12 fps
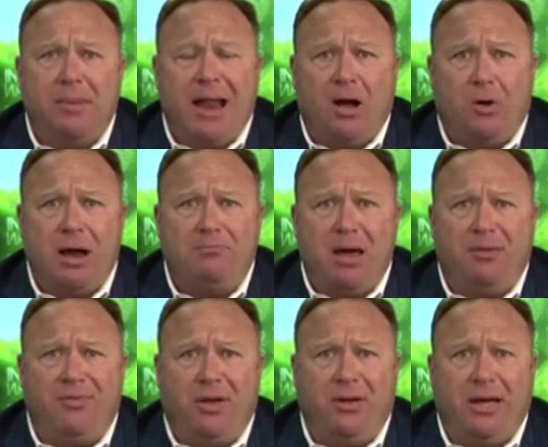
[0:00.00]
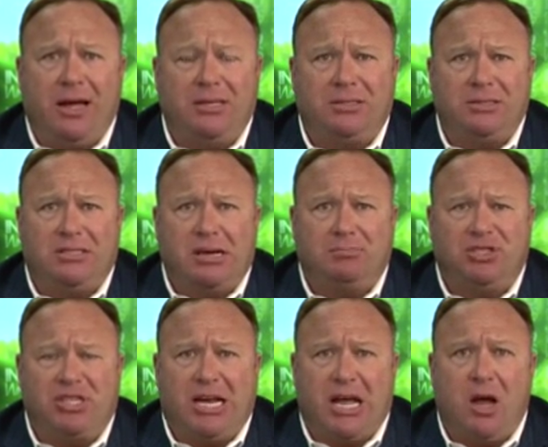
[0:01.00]
about how great pedophilia is and some
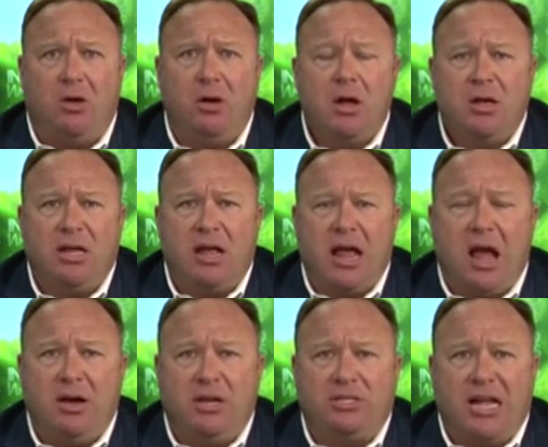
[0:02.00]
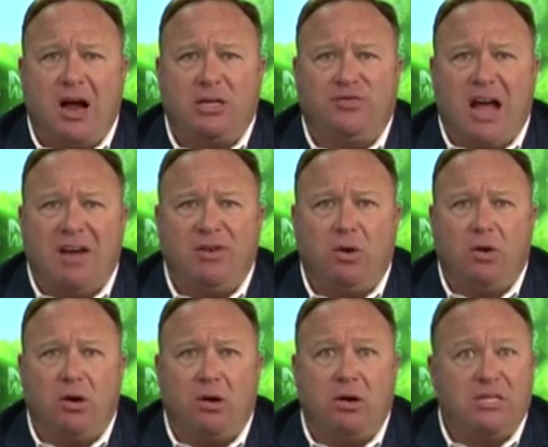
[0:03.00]
sicko, how he desires
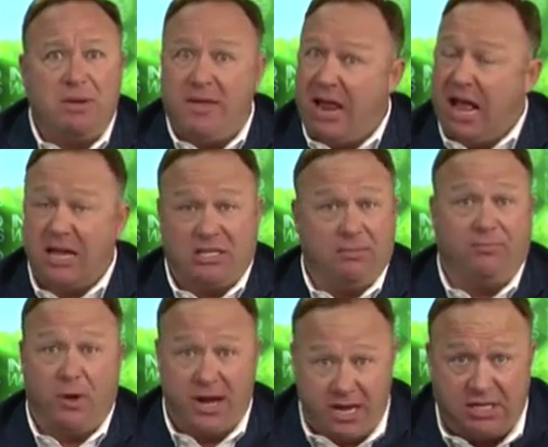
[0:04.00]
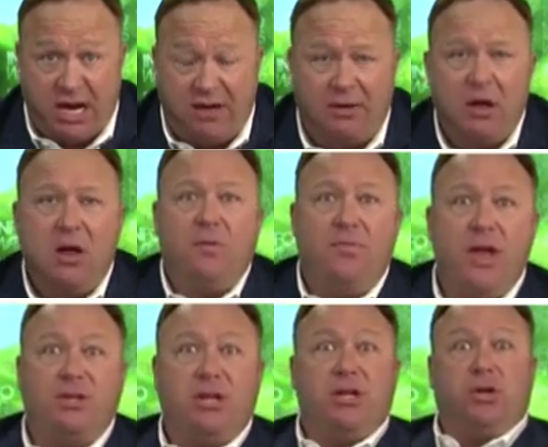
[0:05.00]
5-year-old girls. I mean, they got some freaky stuff.
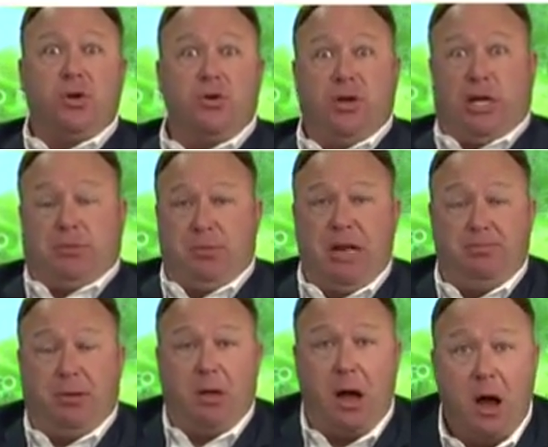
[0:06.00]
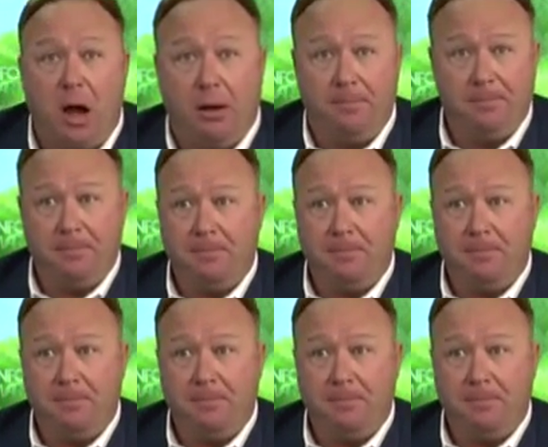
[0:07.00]
This is who these people are.